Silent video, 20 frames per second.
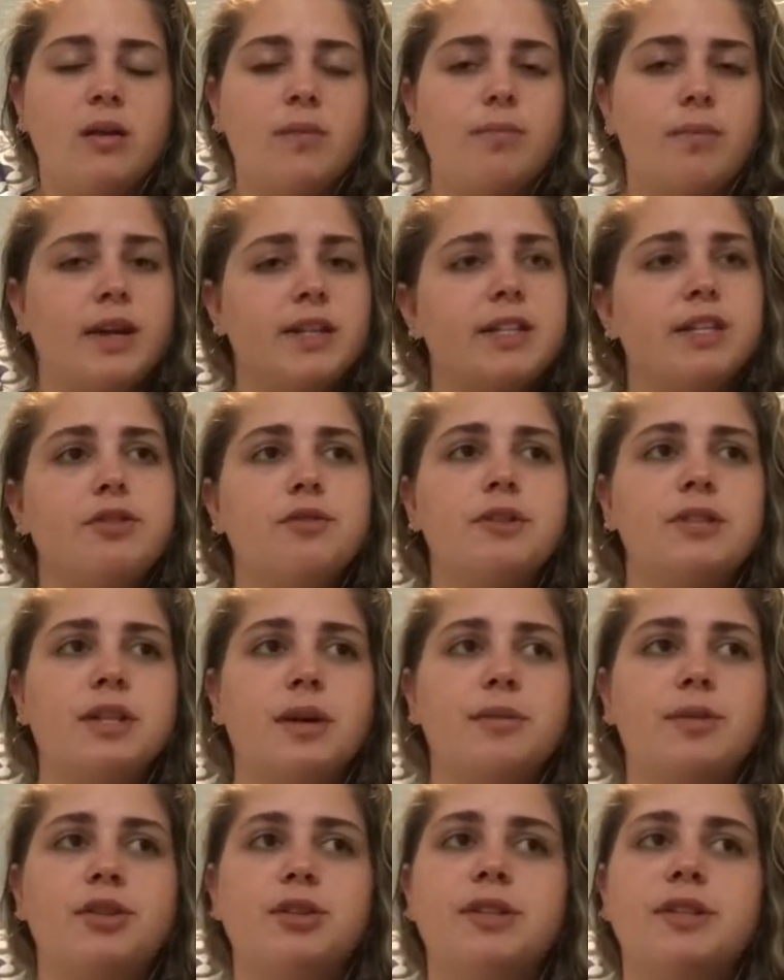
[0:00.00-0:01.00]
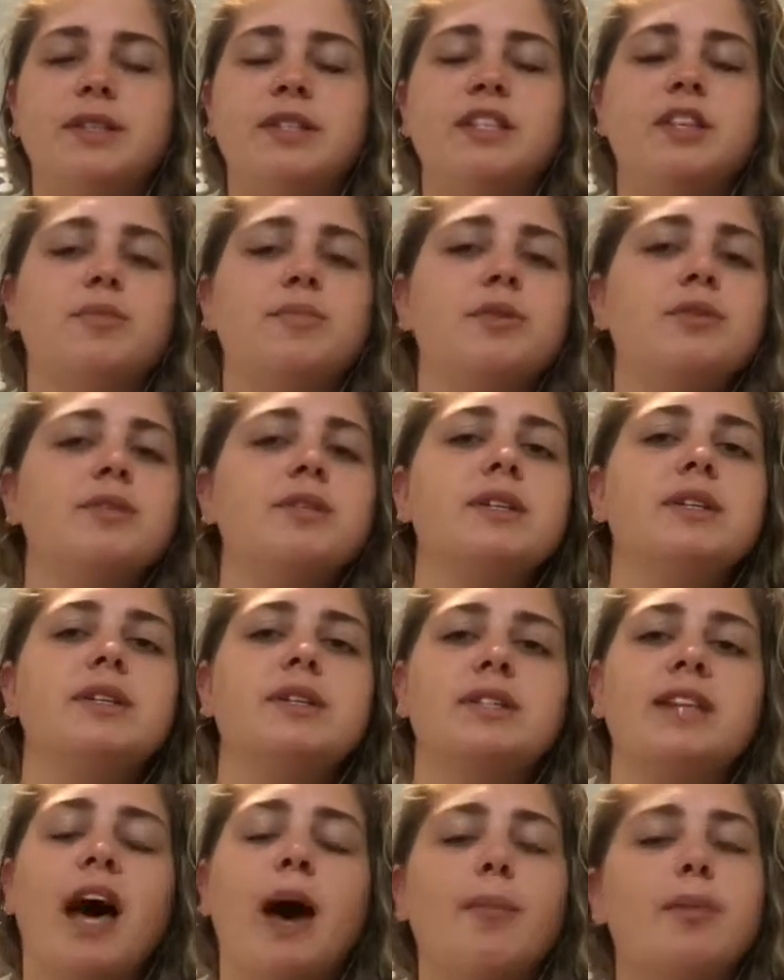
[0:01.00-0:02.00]
Magnetoreception is the ability to
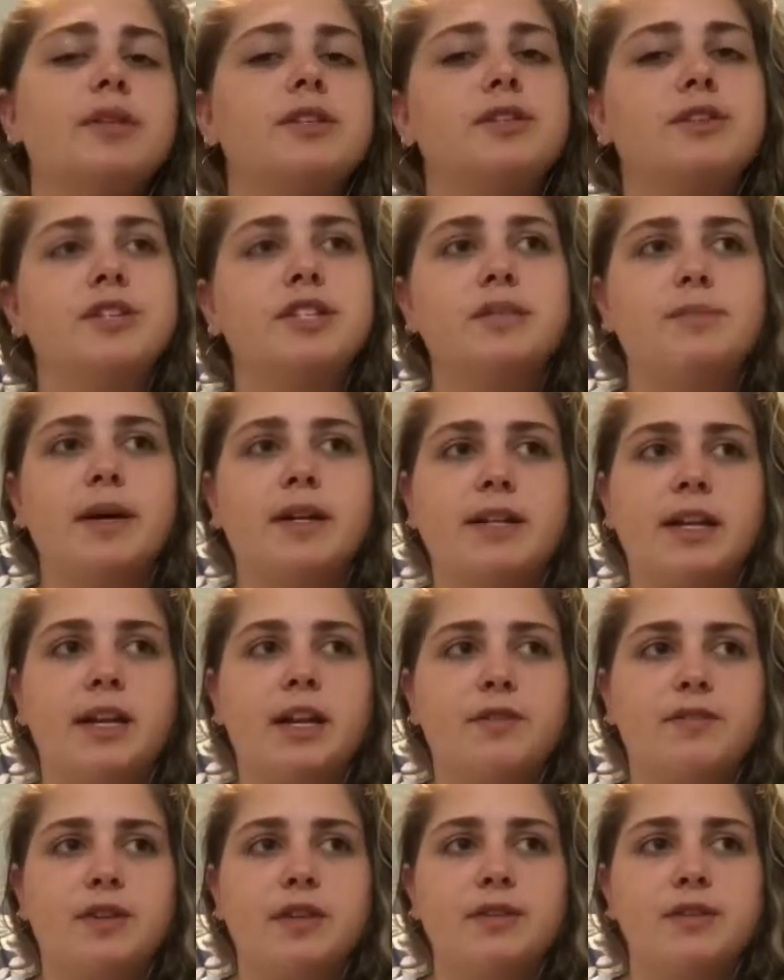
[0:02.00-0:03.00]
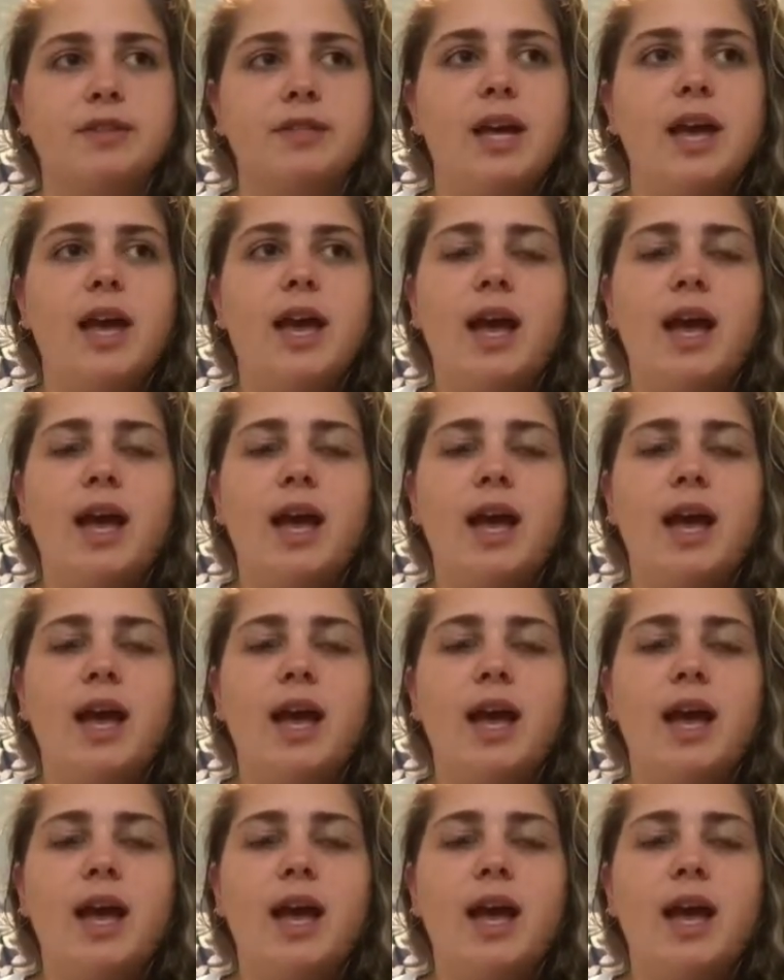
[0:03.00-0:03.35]
tap into Earth's magnetic fields